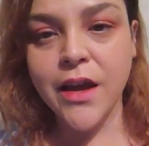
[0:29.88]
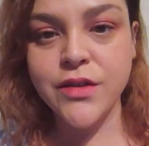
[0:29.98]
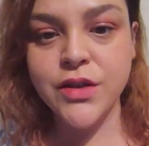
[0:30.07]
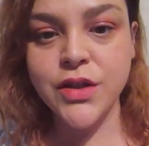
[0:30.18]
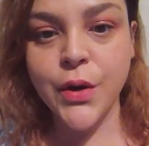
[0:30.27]

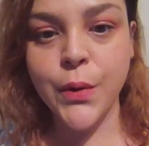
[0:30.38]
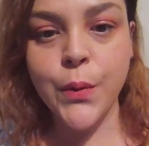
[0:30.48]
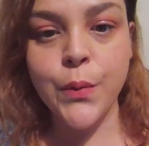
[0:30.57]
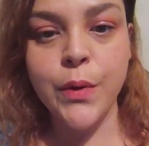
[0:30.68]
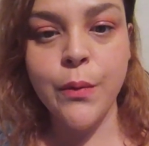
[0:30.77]
And
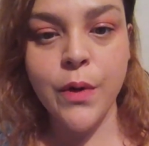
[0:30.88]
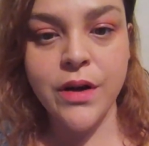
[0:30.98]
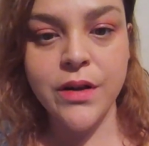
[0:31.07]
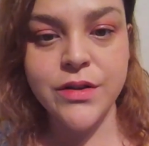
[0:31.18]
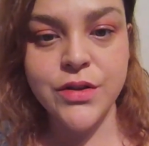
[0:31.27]
so we
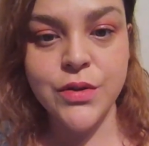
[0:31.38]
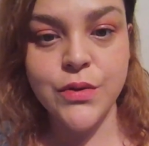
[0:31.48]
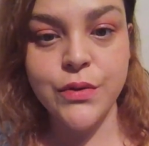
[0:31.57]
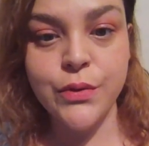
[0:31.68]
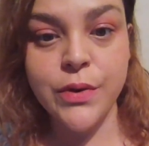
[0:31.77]
want
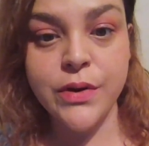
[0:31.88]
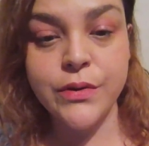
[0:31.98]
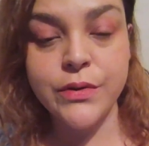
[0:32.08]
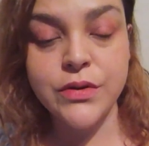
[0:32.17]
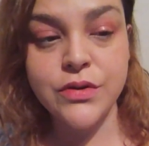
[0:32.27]
to
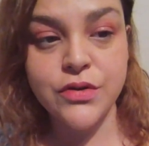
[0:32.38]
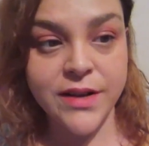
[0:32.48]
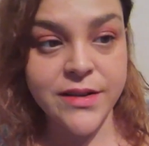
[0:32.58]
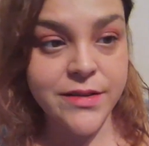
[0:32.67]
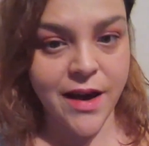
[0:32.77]

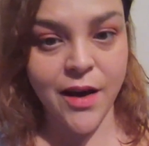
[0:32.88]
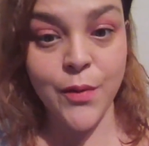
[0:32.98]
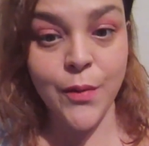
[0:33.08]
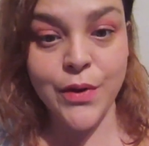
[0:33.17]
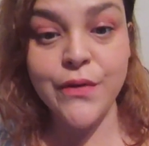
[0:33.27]
stress that.
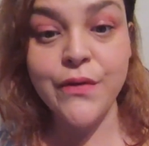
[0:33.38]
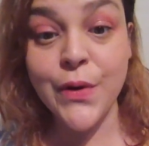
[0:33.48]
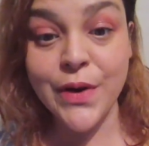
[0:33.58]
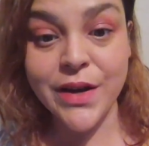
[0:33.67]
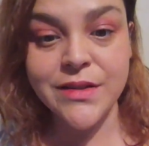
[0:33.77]
We want to
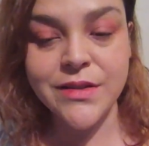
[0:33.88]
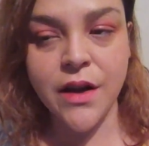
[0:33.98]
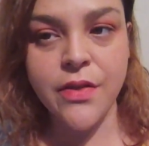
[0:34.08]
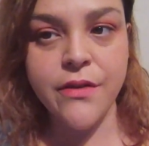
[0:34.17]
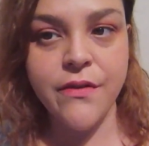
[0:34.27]
focus
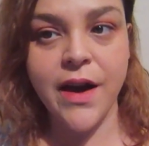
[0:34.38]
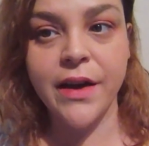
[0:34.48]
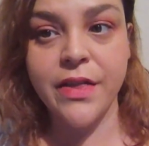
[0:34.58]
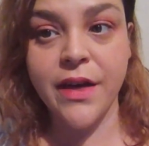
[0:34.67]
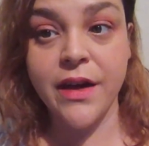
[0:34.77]
on the
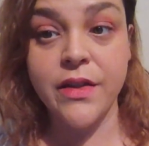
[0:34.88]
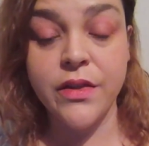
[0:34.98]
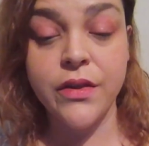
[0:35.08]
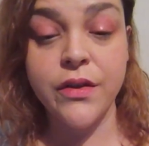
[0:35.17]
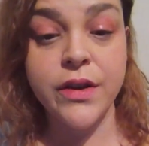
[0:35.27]
fact that
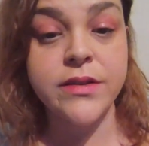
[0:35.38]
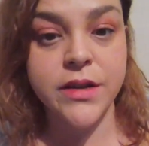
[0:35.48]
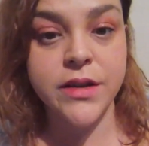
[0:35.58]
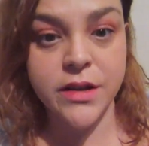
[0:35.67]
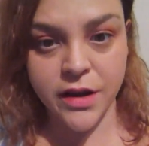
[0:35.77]
there is
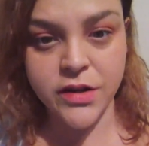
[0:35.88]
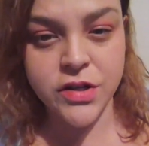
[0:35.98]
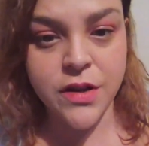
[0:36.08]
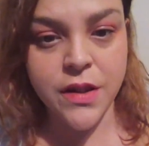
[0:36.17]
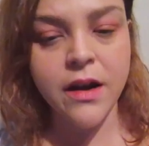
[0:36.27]
a
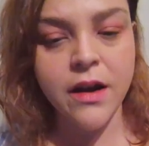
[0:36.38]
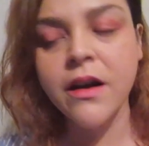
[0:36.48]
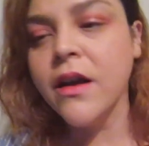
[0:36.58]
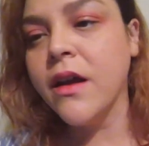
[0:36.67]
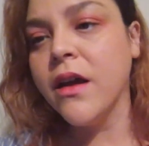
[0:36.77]
connection there.